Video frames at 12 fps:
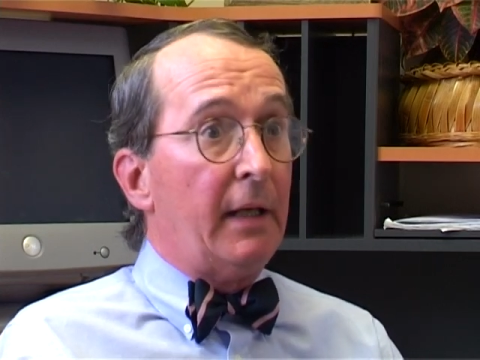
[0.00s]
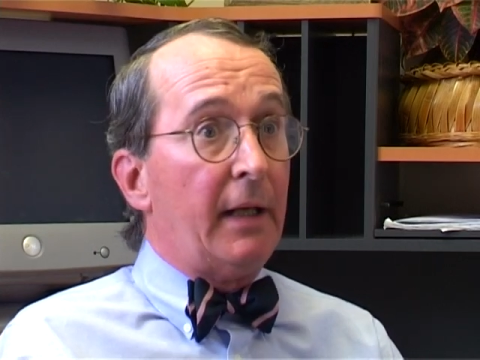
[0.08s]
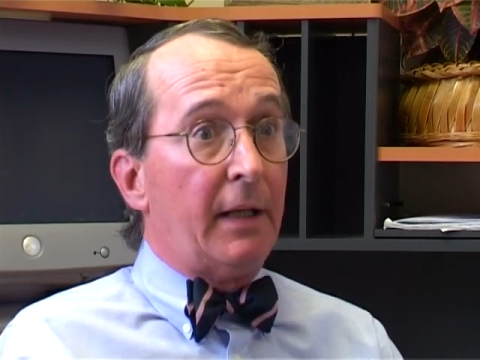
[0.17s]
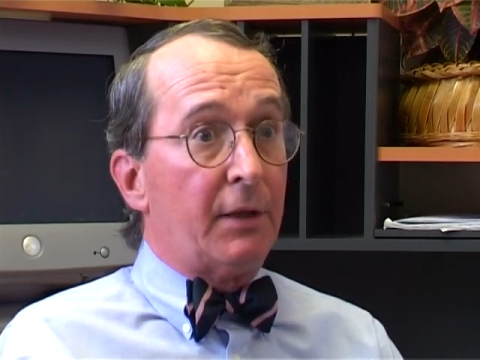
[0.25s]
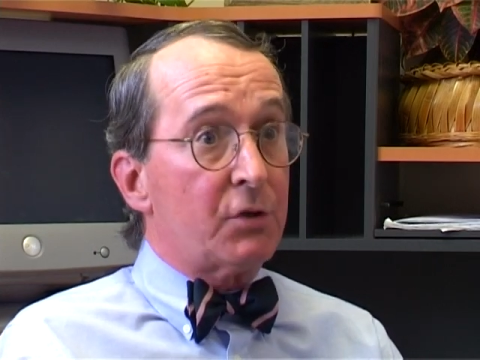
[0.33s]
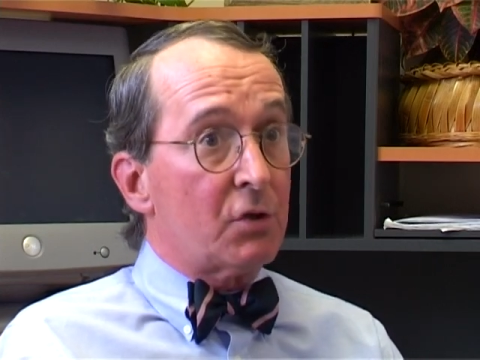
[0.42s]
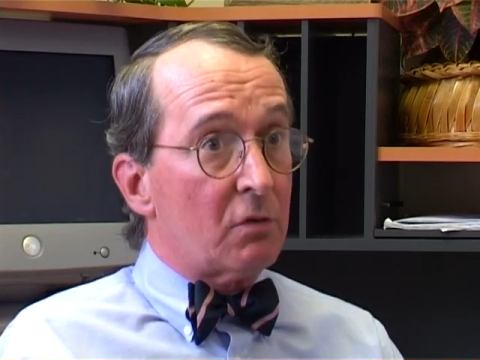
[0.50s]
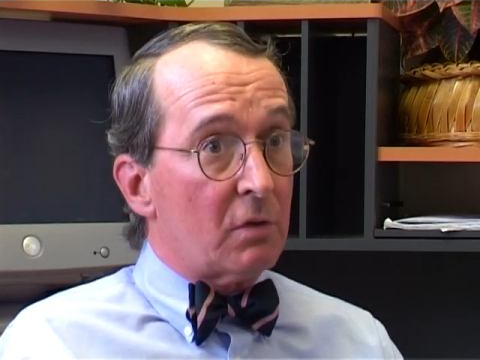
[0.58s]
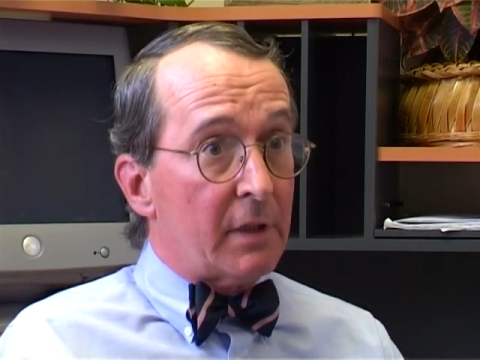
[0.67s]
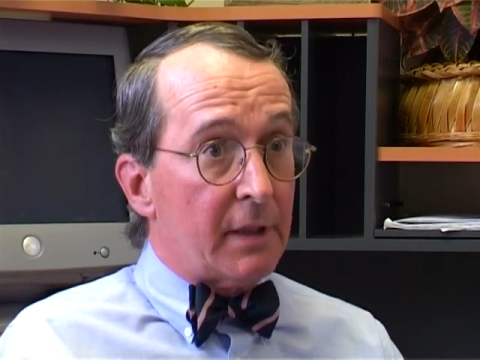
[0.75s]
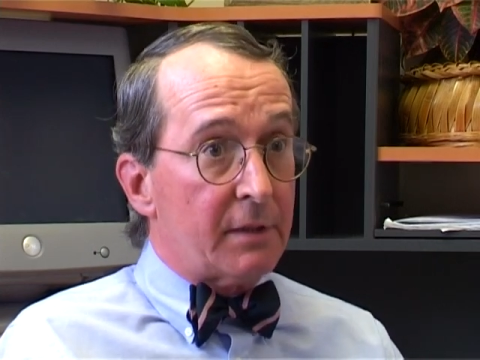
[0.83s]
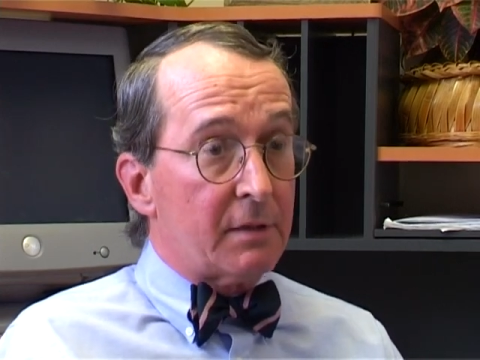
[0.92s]
and it
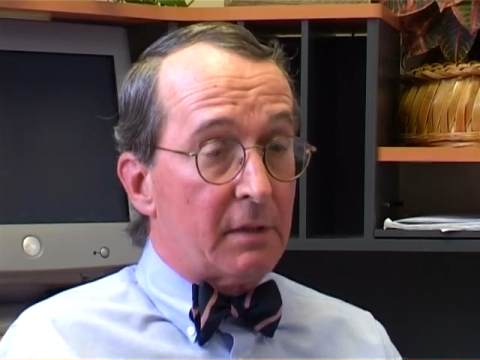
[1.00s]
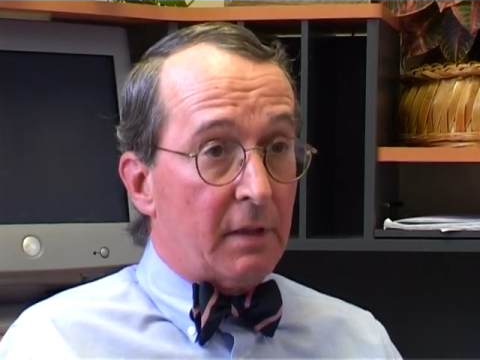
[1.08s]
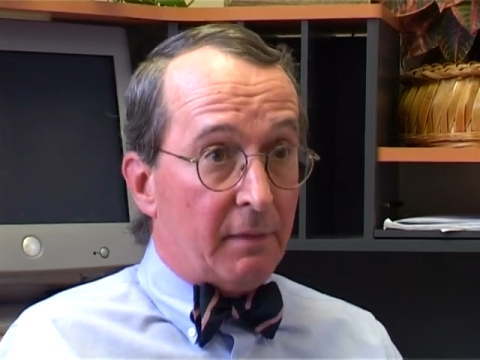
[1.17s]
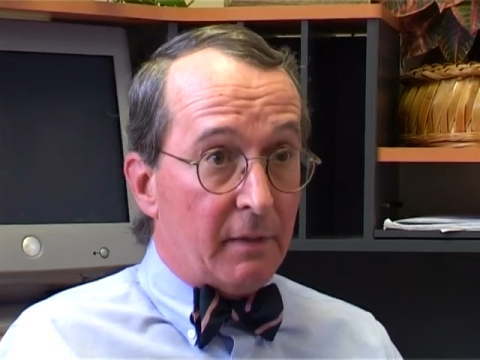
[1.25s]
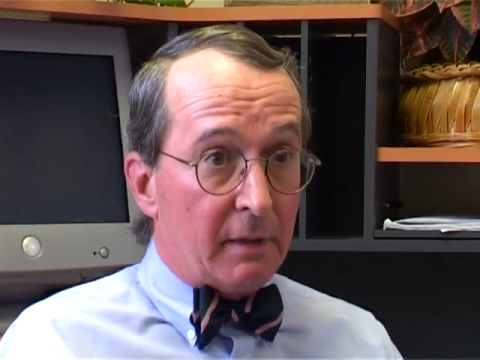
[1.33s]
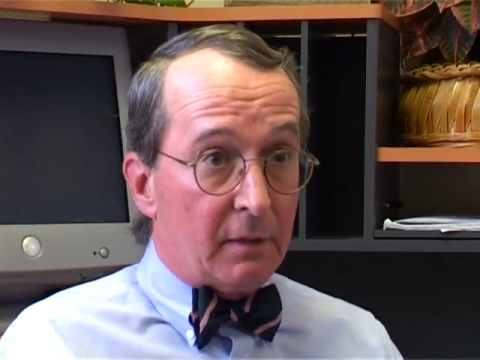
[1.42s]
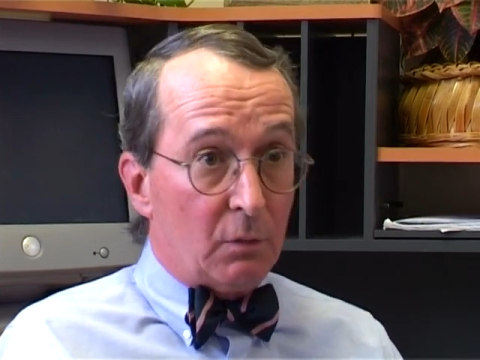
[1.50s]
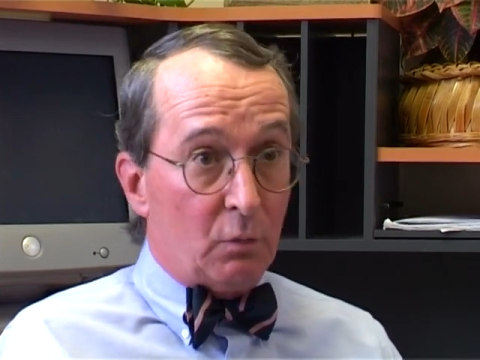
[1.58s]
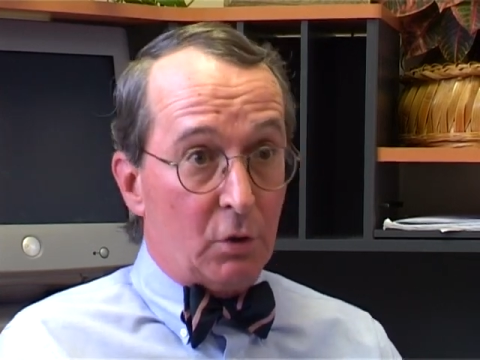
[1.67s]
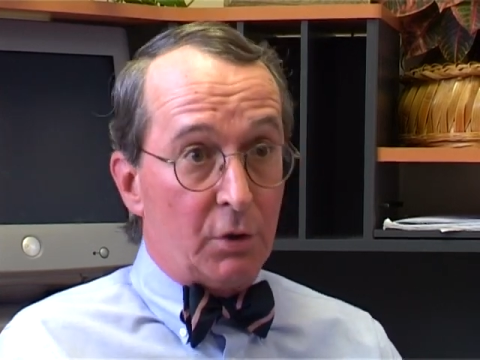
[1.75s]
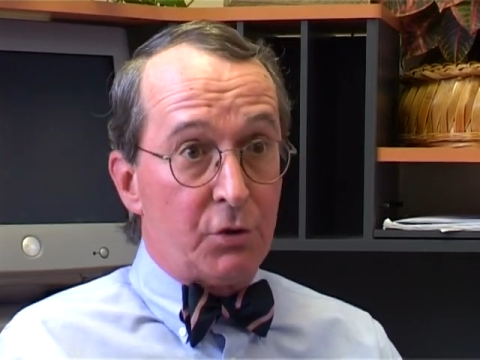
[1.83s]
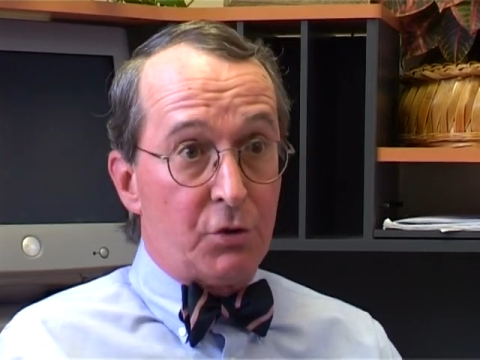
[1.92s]
certainly is a thing that
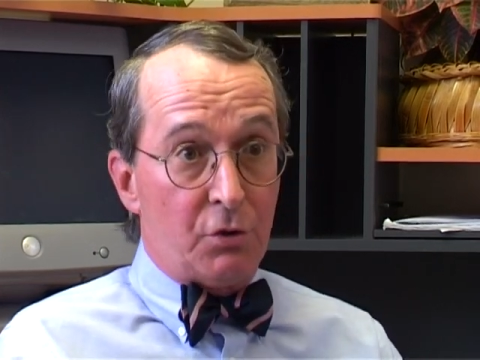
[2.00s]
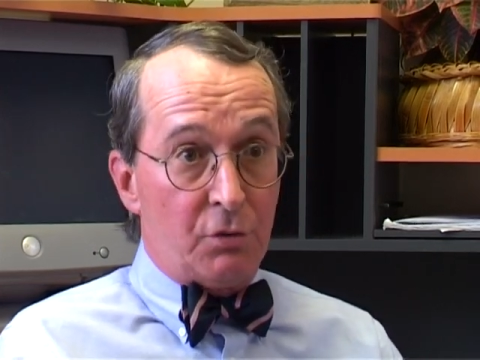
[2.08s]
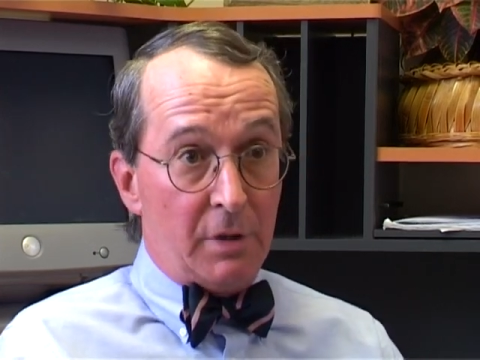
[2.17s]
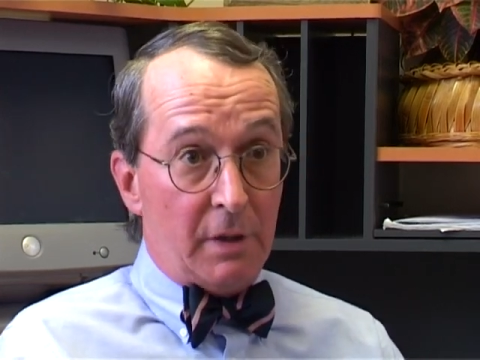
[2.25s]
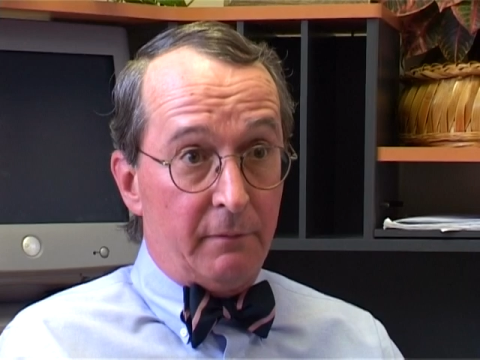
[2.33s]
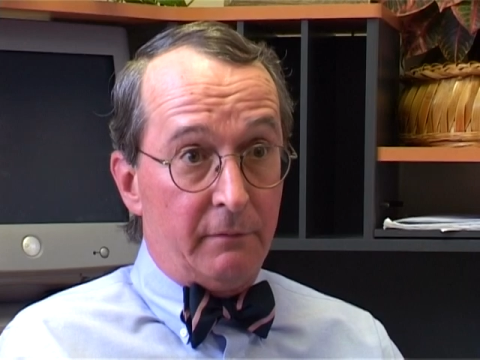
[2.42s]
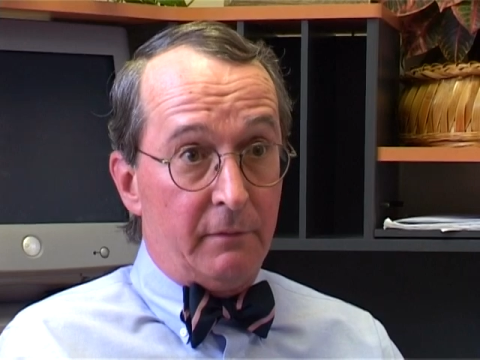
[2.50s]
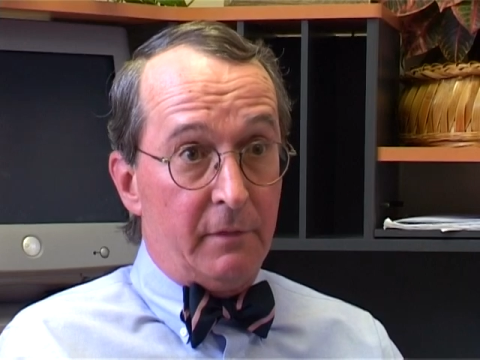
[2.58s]
we're concerned of.